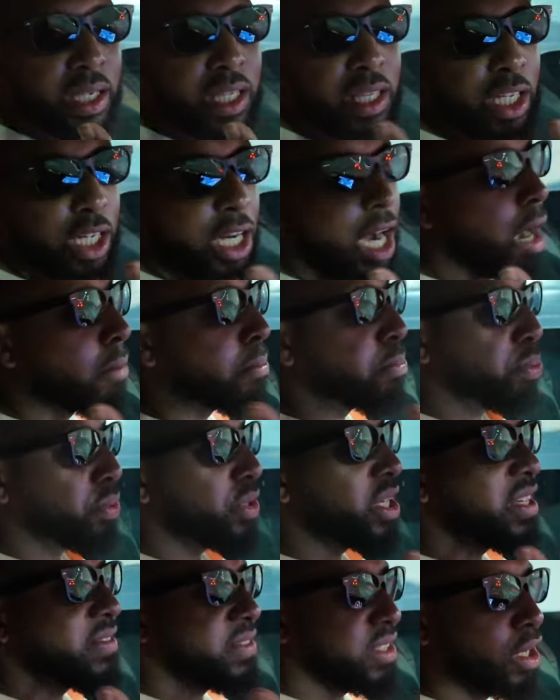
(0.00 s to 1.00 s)
the car
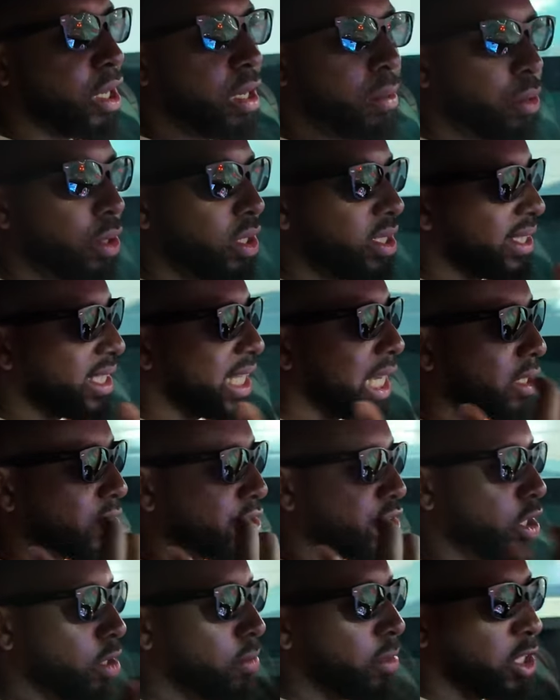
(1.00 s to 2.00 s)
breathes a lot more it sounds
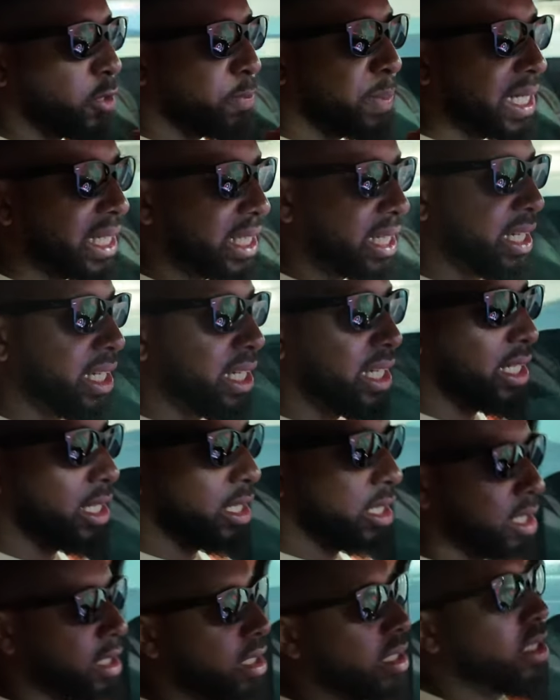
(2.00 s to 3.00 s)
so much better
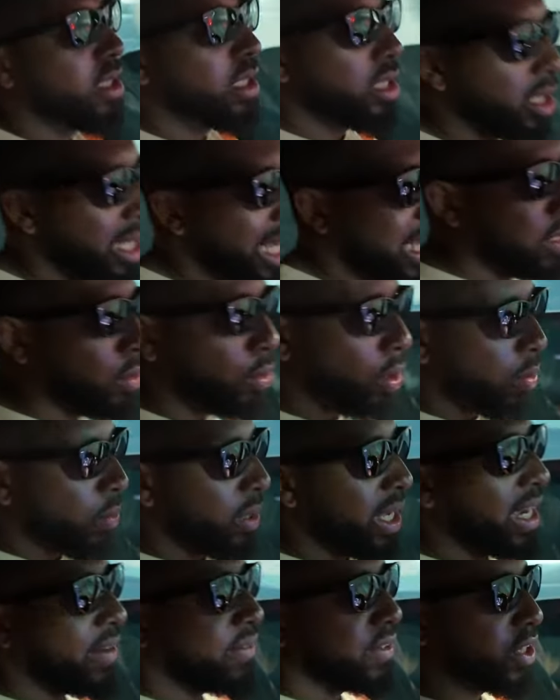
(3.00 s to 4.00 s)
than the one we
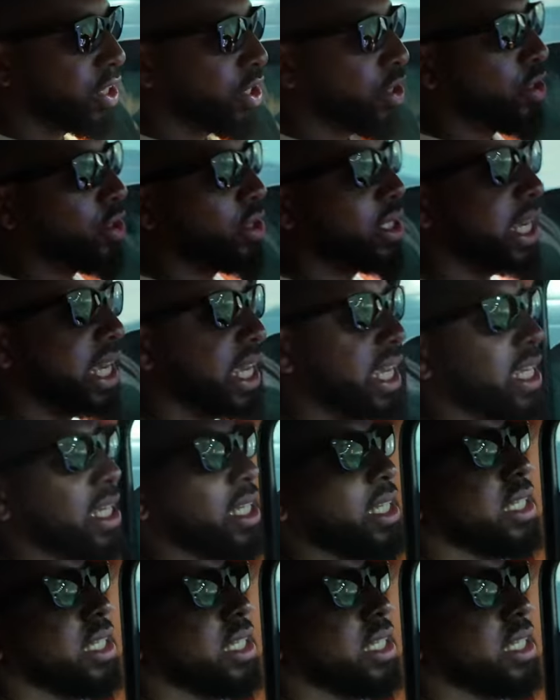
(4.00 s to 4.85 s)
have in the UK